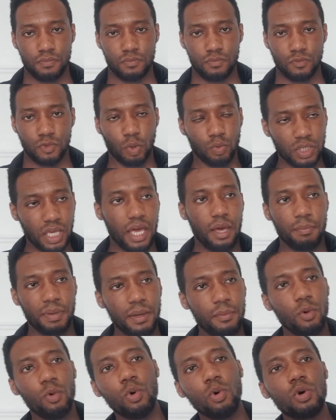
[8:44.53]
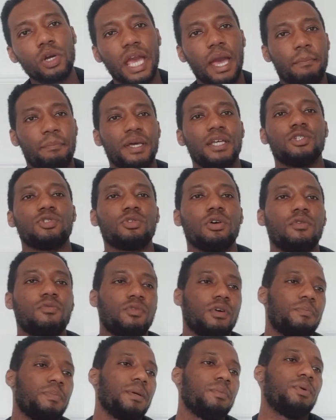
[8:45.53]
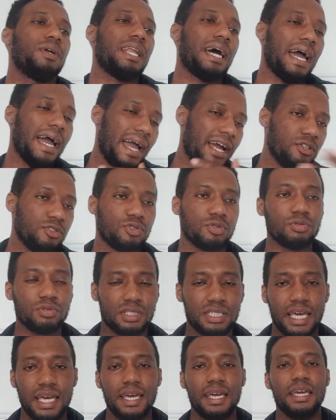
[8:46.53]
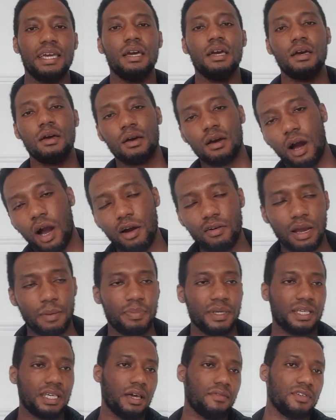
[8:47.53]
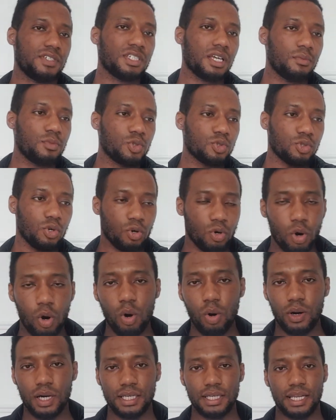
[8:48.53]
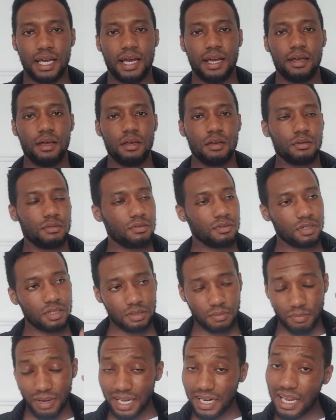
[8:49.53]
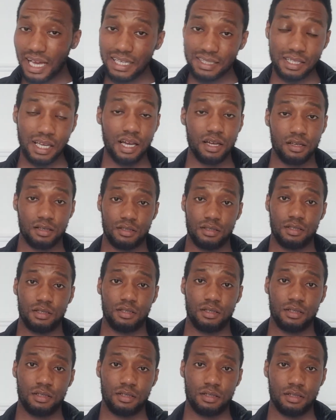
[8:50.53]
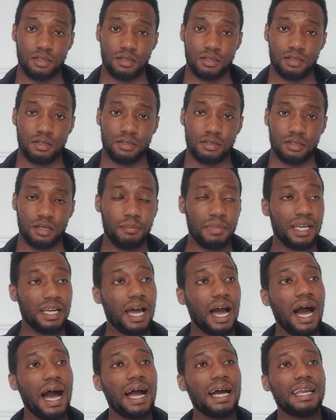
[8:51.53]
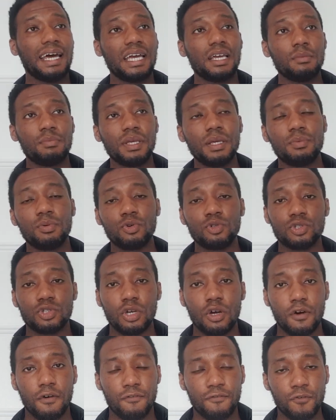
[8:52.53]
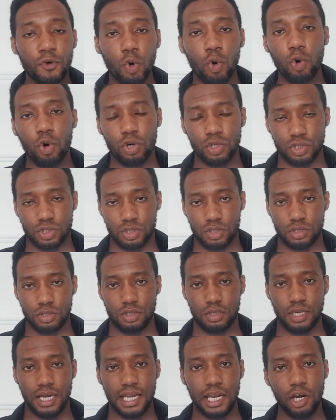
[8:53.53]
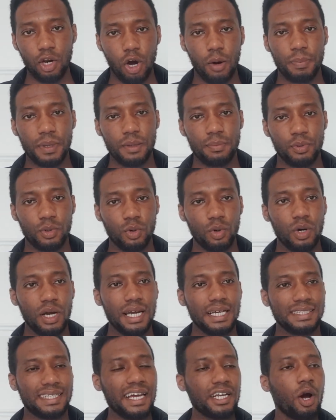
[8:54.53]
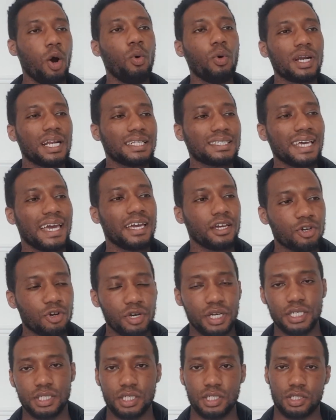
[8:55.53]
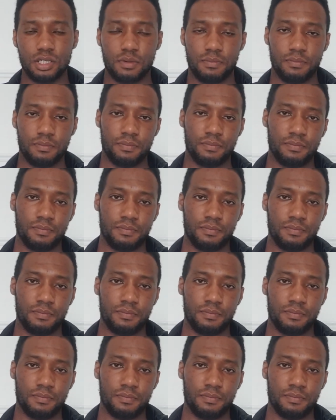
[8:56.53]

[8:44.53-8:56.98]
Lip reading: So yeah, people will get pissed off with people like Andrew Tate, RIP Kevin Samuels, the GOAT and that. Because a man like that, the man are highlighting people's flaws. And a lot of people, they don't want to take criticism.